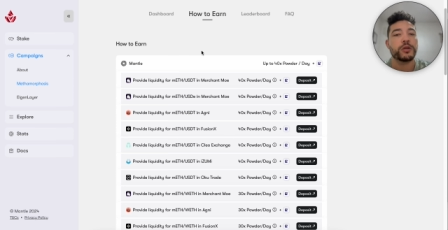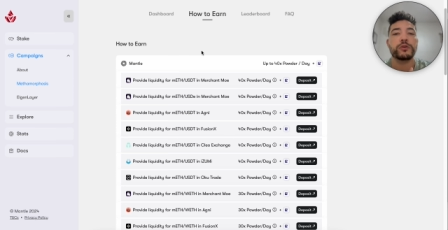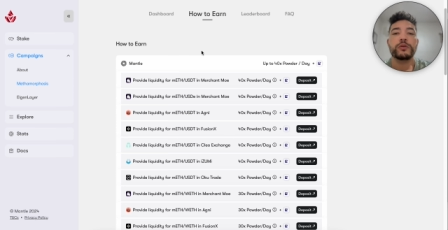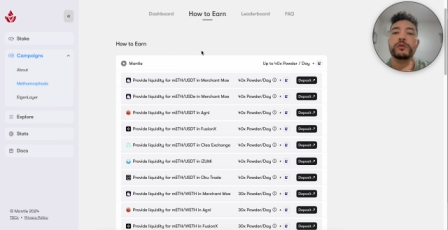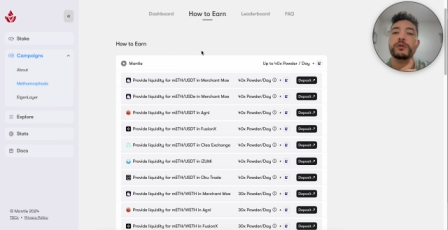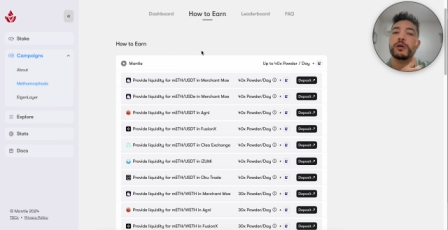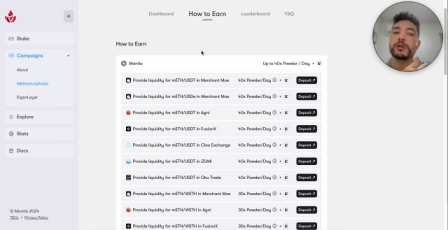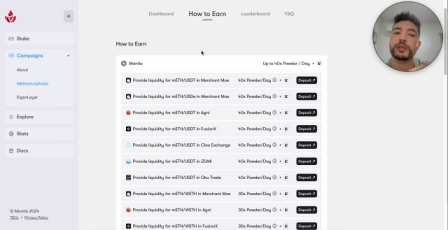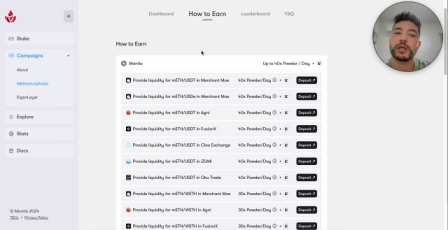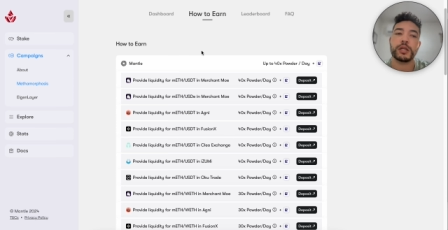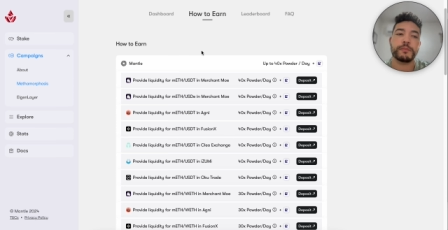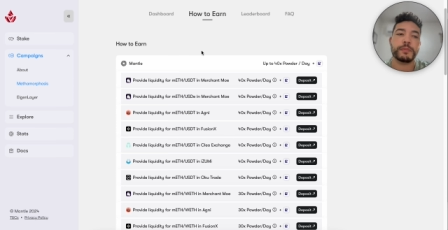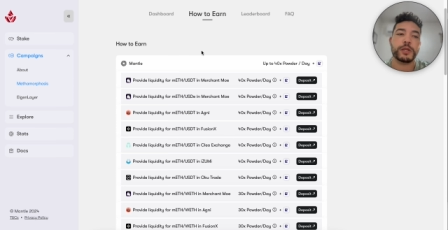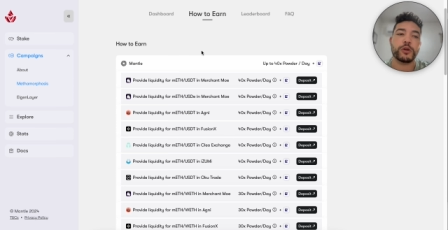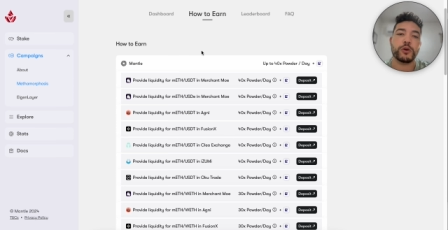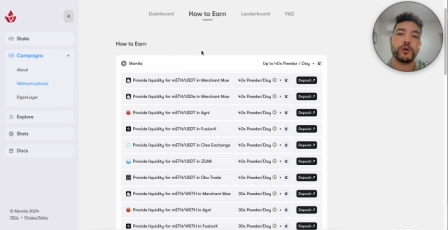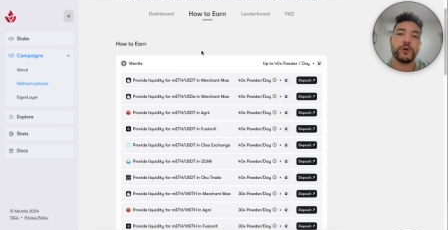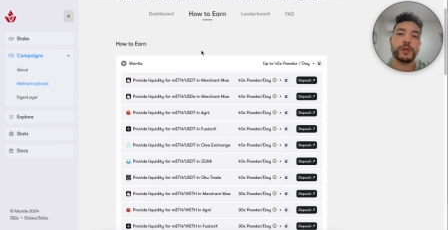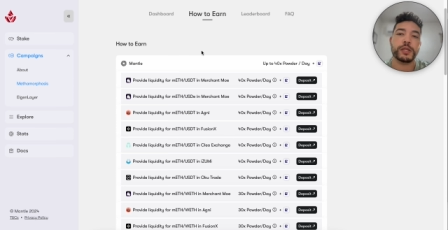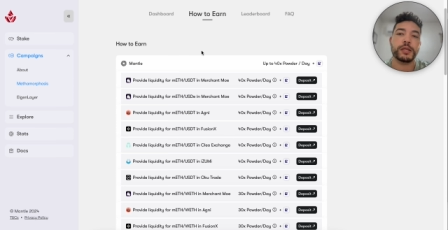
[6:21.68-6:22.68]
you're not going to
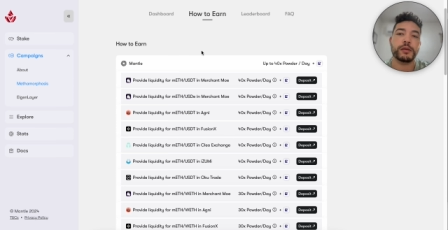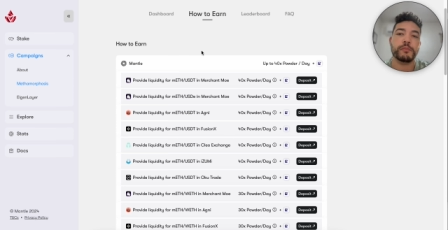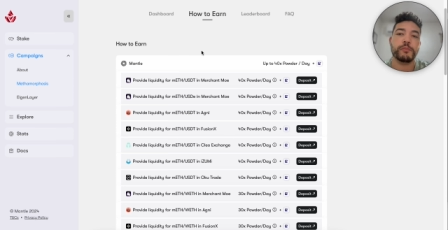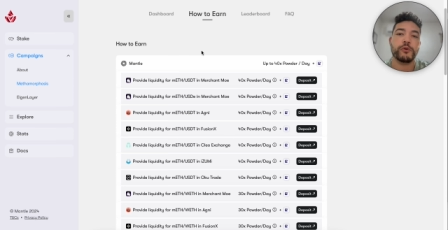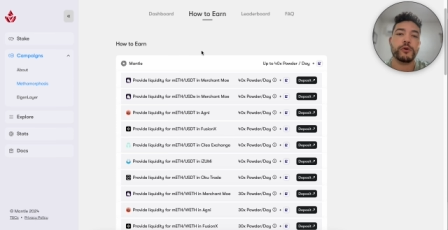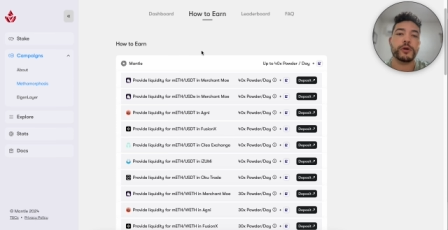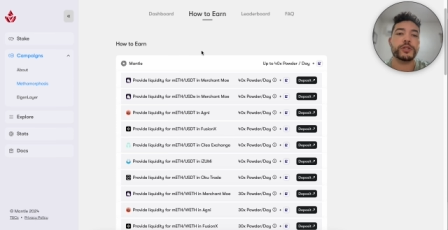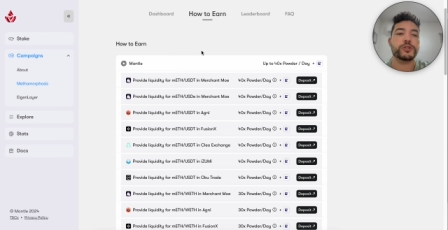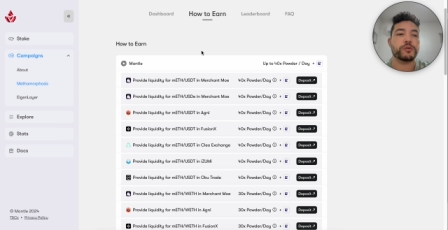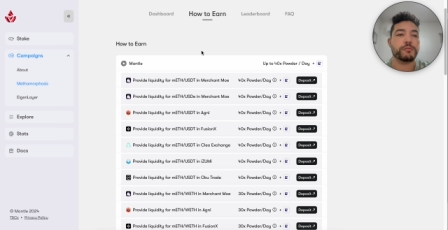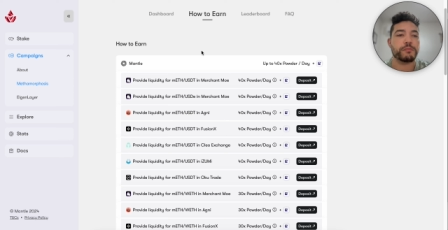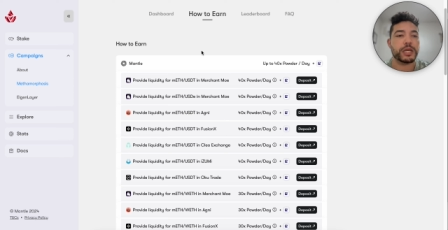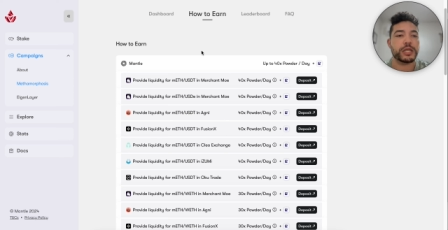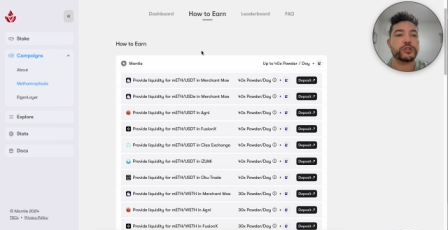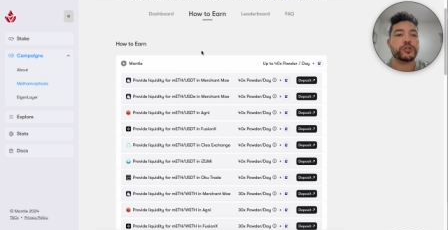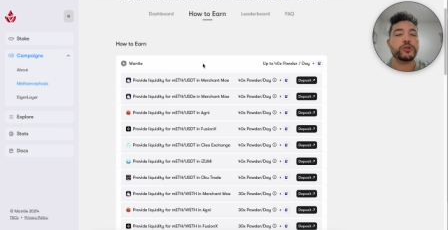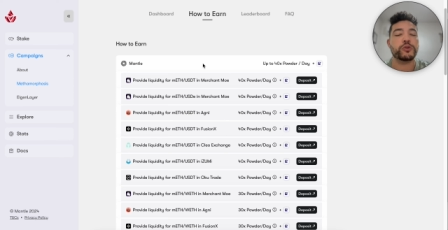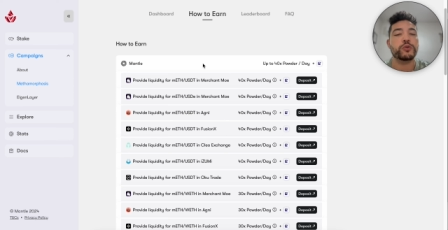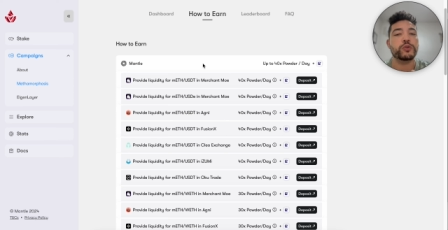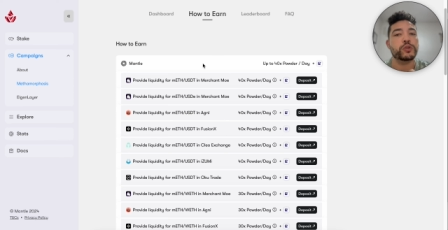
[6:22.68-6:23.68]
be earning points. So make
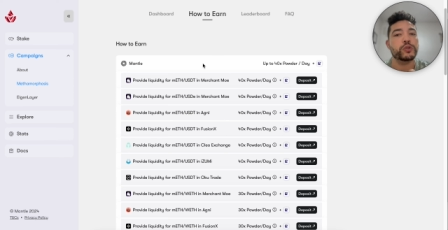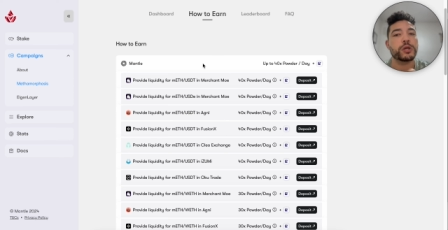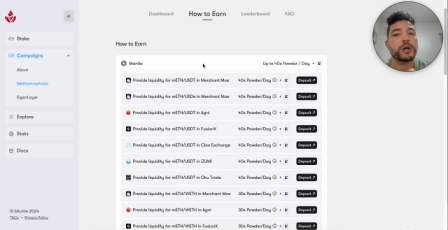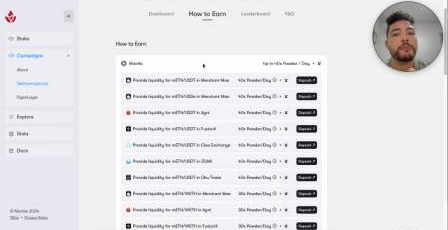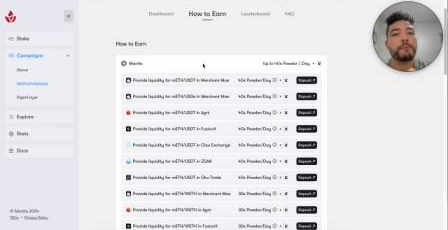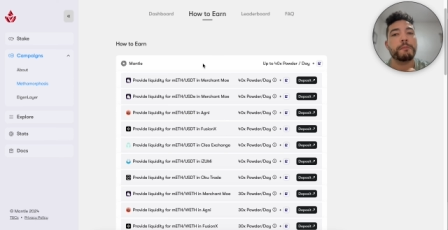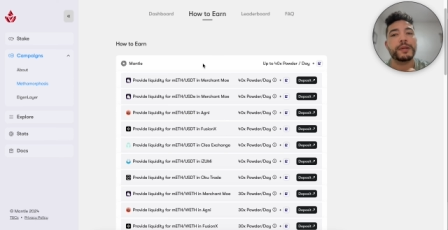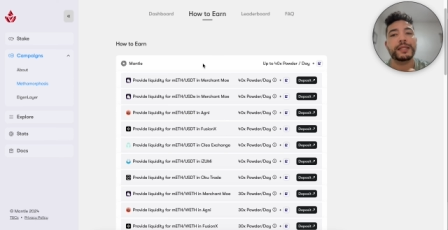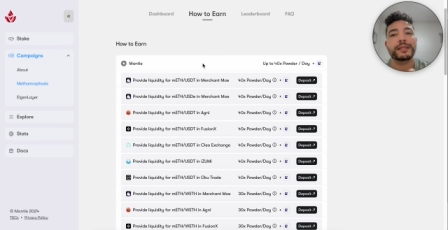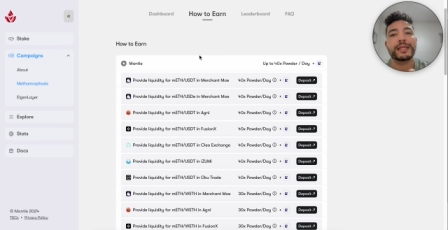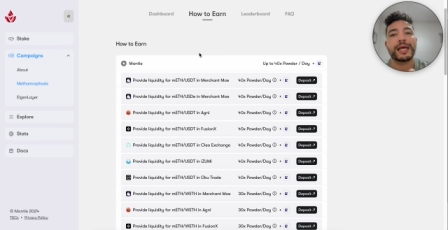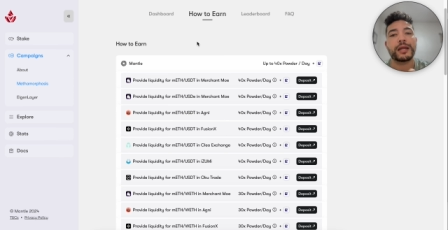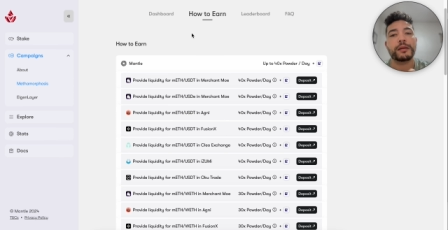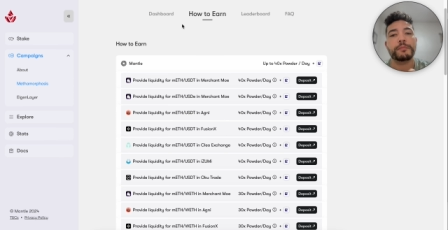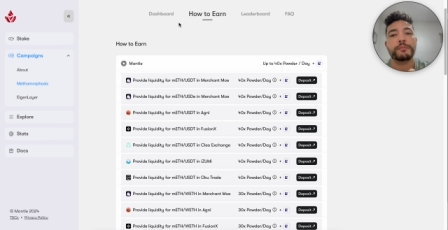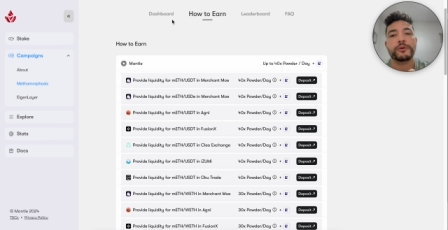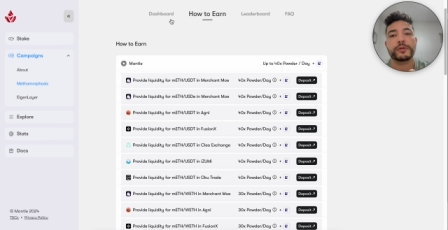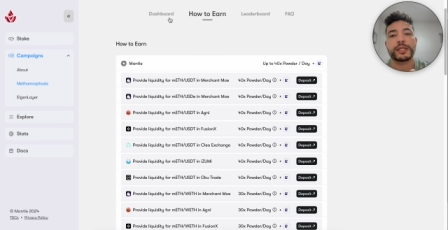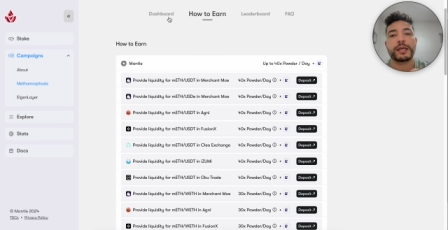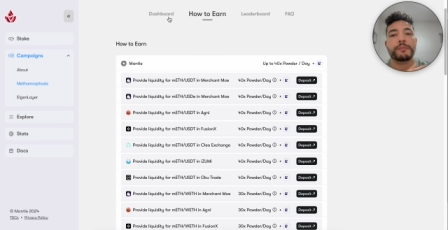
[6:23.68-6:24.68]
sure you do complete that
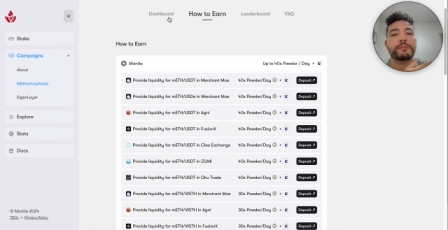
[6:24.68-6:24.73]
part.